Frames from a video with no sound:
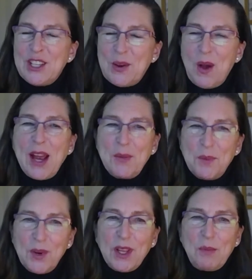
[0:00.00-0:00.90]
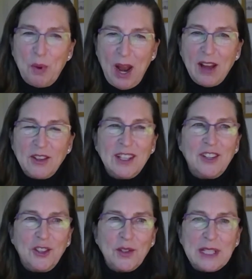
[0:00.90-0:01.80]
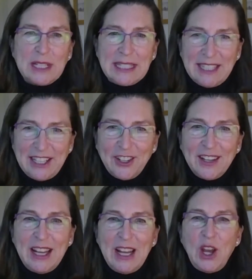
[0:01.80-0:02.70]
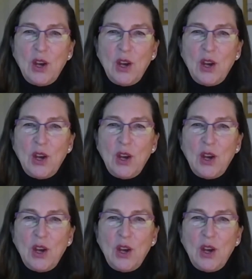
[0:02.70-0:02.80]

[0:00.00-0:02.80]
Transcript: So I am really proud to introduce this leader